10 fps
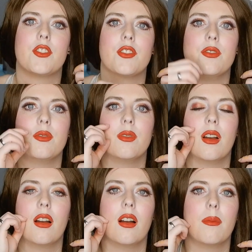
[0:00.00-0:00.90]

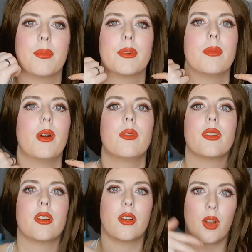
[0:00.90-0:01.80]
to
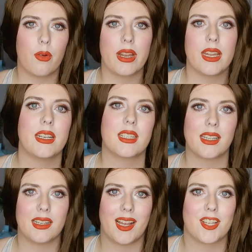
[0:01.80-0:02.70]
promote going
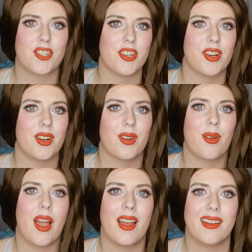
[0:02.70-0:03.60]
into the next
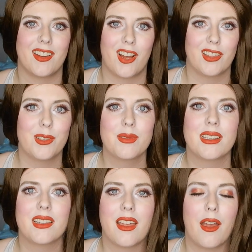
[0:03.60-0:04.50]
year and not
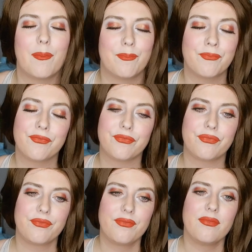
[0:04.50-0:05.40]
losing them.
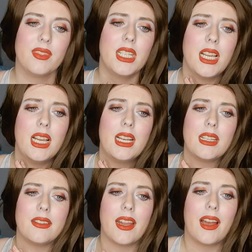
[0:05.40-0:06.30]

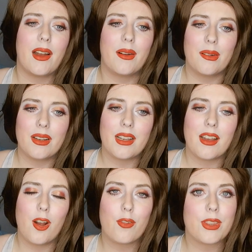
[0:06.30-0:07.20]
Now,
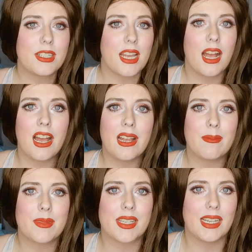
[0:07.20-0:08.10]
over the
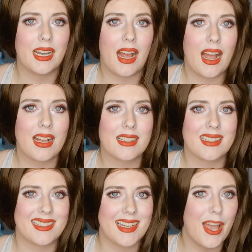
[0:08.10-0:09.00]
times, it
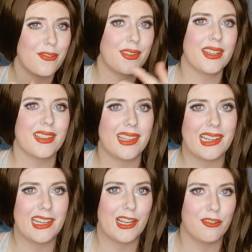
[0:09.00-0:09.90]
has
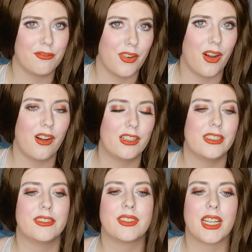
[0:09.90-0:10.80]
definitely
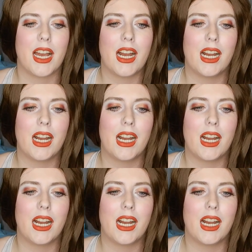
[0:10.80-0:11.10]
evolved.